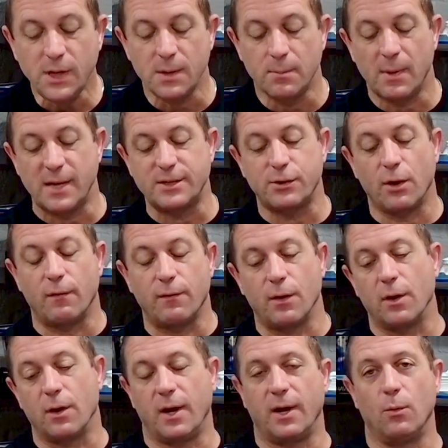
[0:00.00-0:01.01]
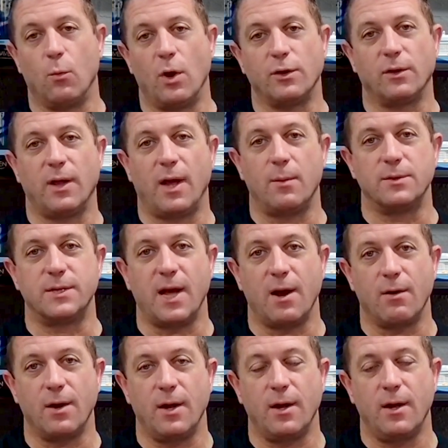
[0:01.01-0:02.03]
My server in Wonderland was
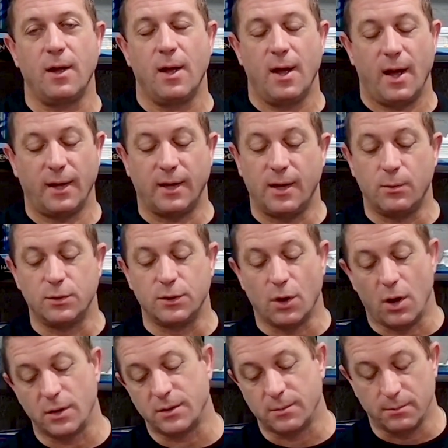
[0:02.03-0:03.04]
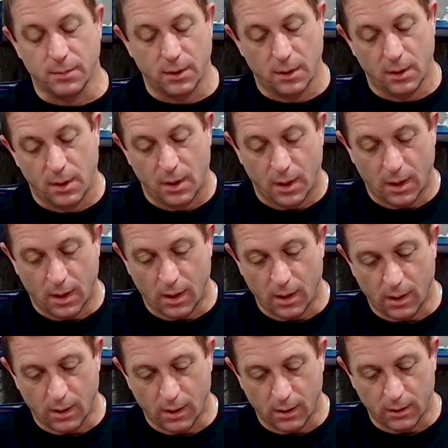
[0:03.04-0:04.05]
Ari, and he was awesome.
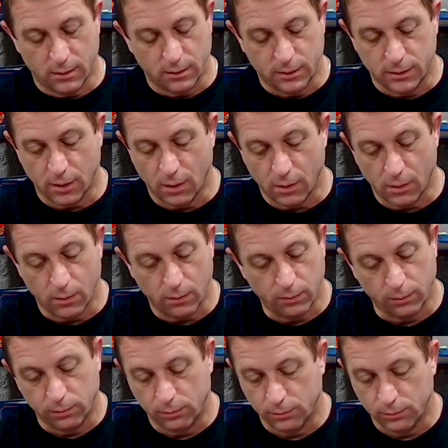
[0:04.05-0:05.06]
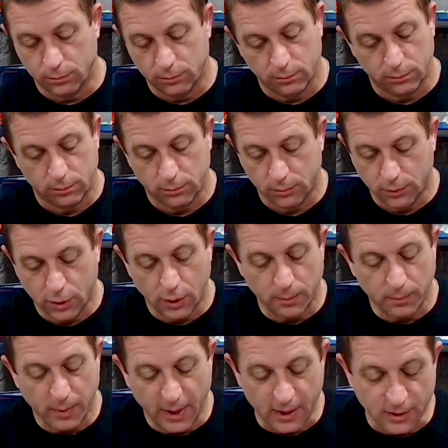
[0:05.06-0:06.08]
So
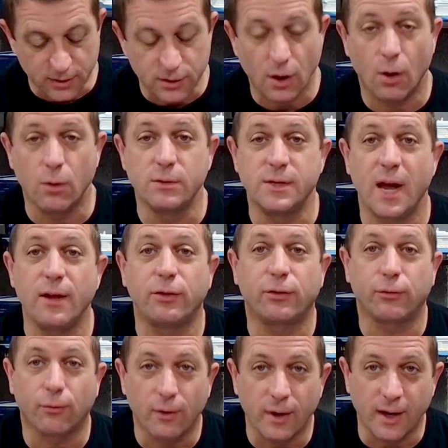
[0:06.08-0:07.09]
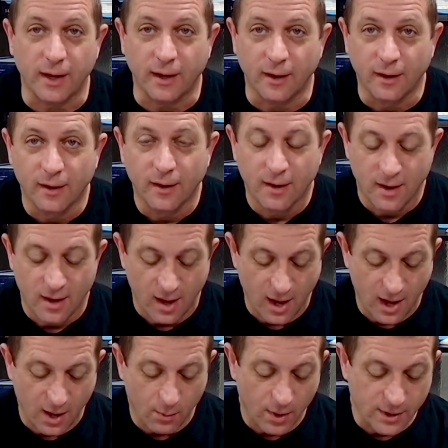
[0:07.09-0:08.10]
couldn't beat it. So day 3,
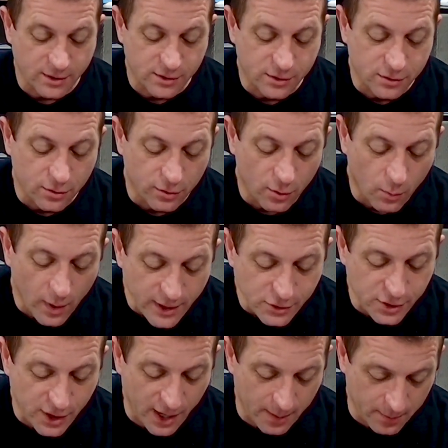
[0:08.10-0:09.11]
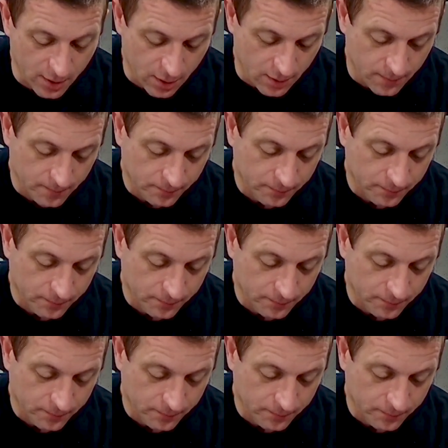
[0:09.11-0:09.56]
I went to the Windjammer,